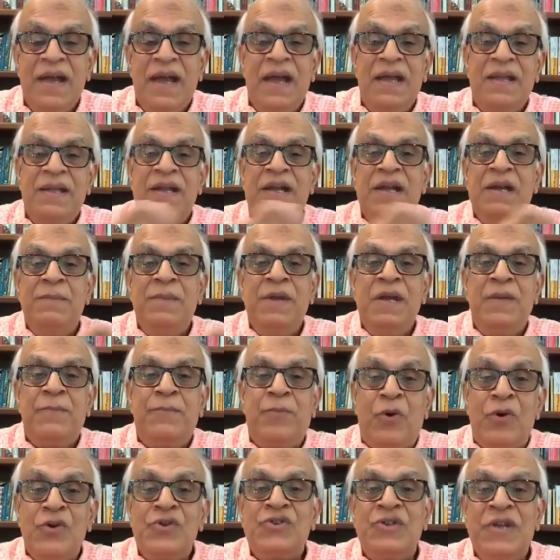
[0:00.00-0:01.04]
and it'll be a
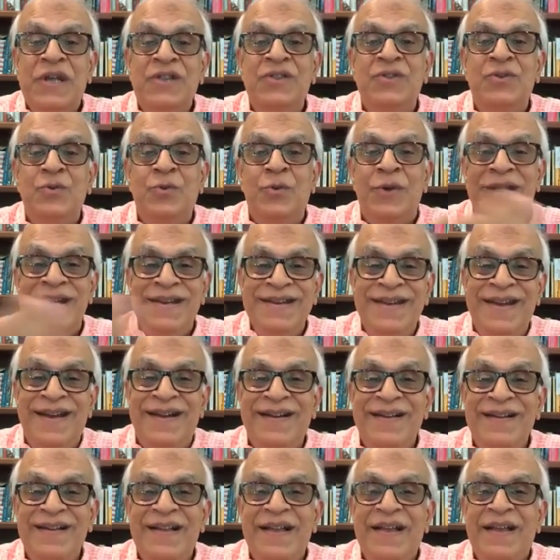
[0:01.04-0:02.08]
post-Hindu
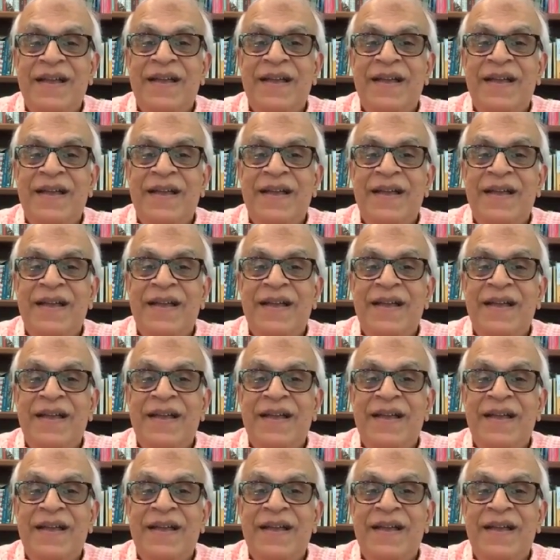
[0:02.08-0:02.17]
India.